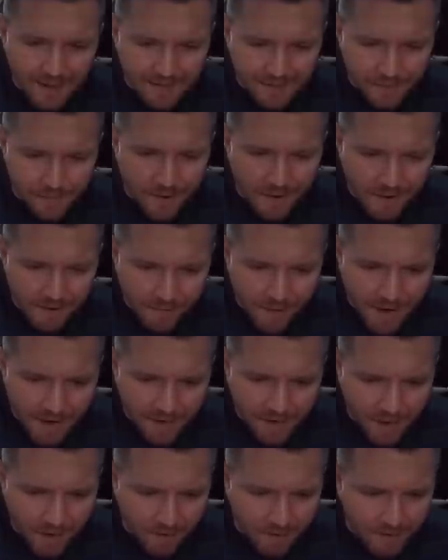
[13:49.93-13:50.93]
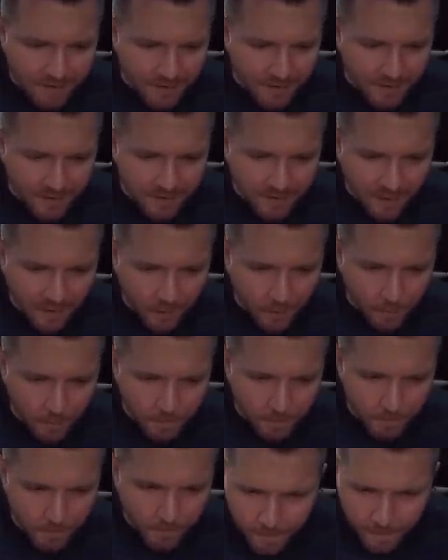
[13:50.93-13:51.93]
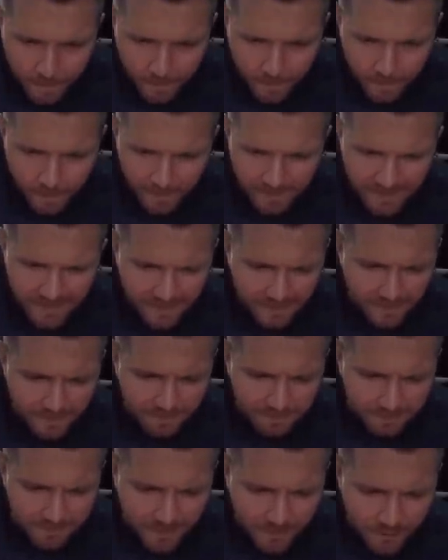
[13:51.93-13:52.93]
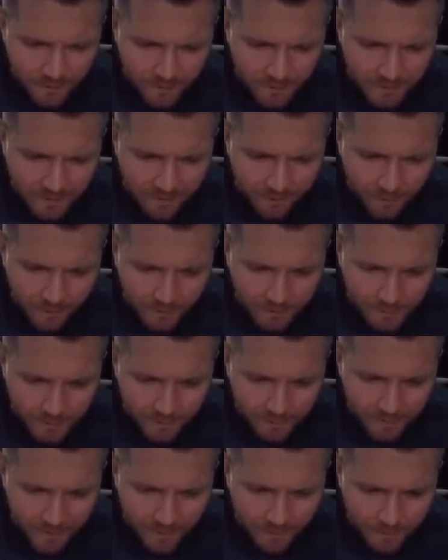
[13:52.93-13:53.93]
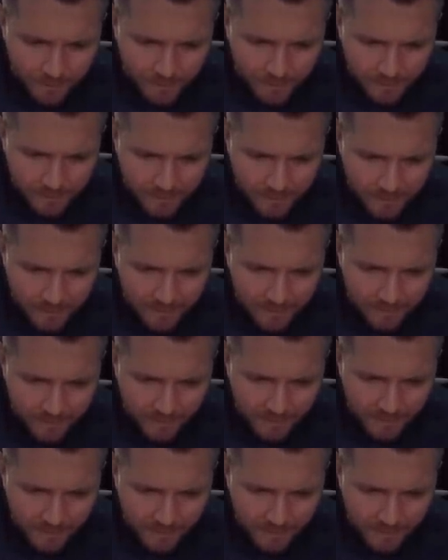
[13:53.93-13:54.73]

a very rare car indeed, Callum. I still, I'm not sure I'd have one to be fair, but uh, very